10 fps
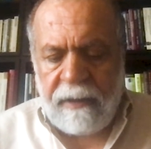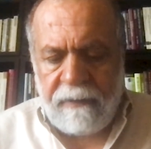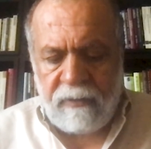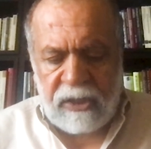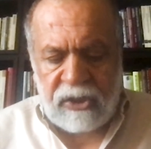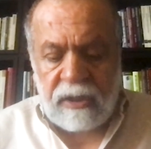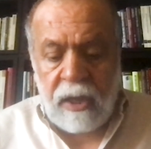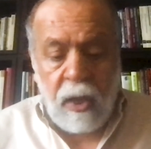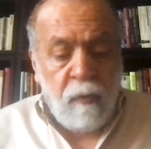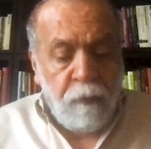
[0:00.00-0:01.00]
region.
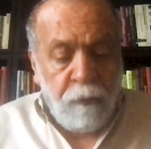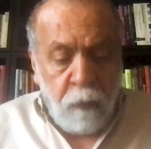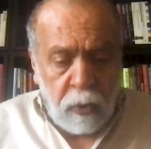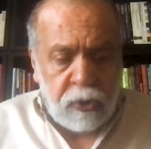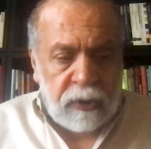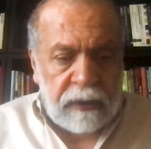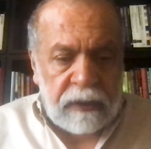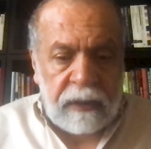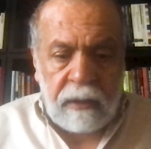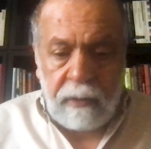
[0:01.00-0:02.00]

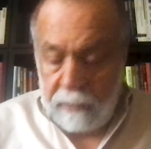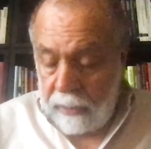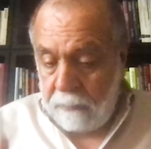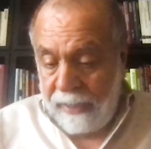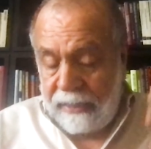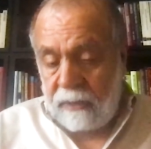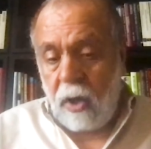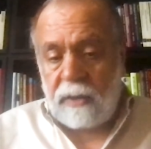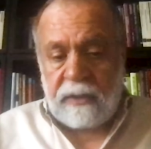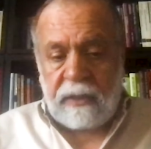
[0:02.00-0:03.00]
Fortunately, and
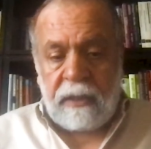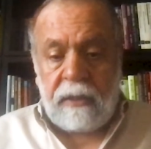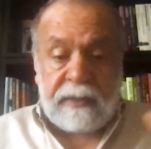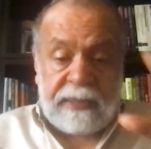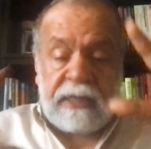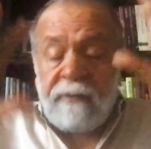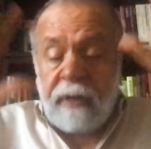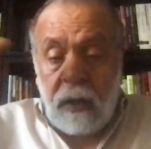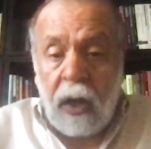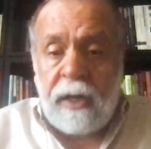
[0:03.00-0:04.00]
paradoxically, the silver
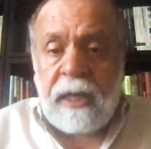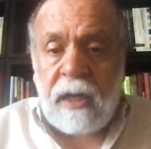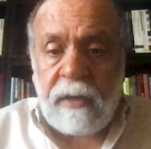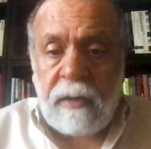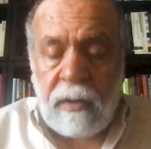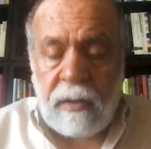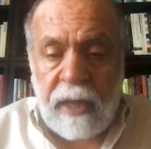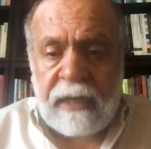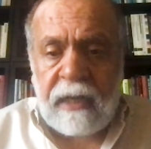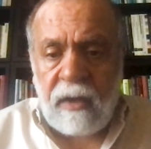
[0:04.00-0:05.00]
lining
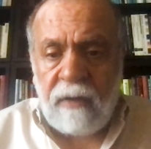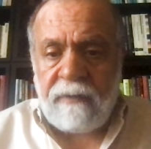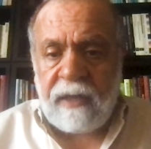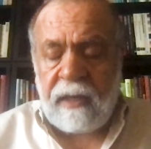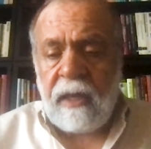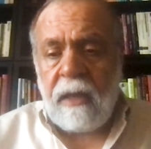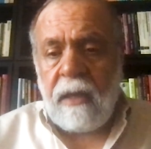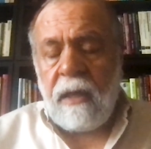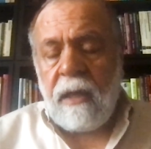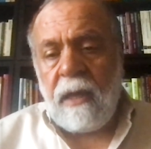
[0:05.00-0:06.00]
of the
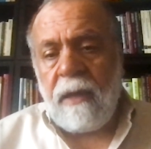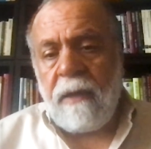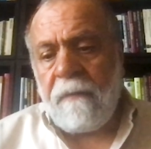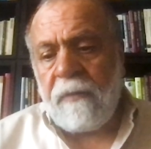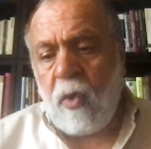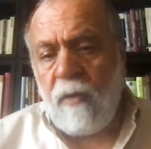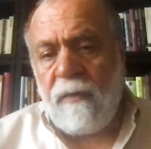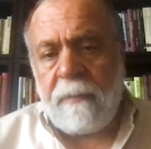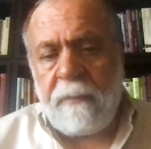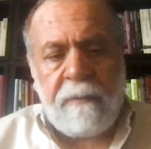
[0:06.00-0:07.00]

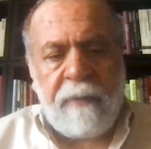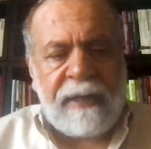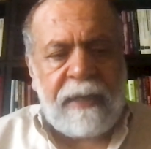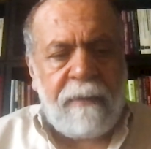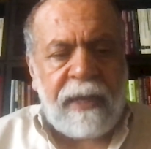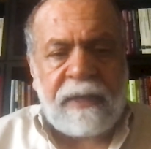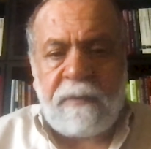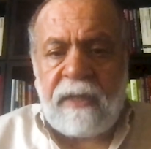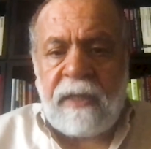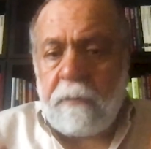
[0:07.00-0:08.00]
COVID pandemic
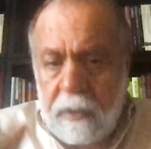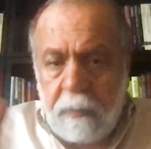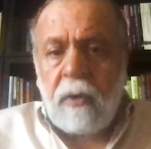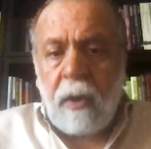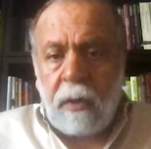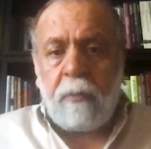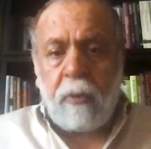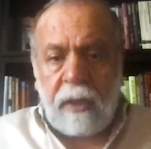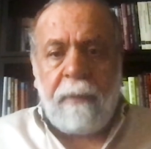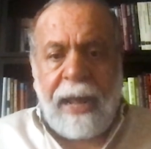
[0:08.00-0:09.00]
has been that people are
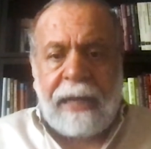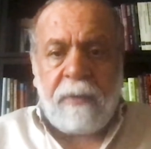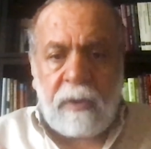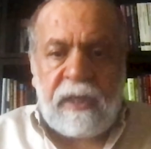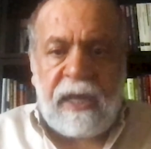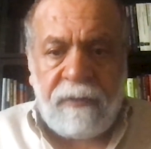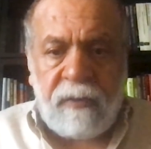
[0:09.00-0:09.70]
pulling back because they have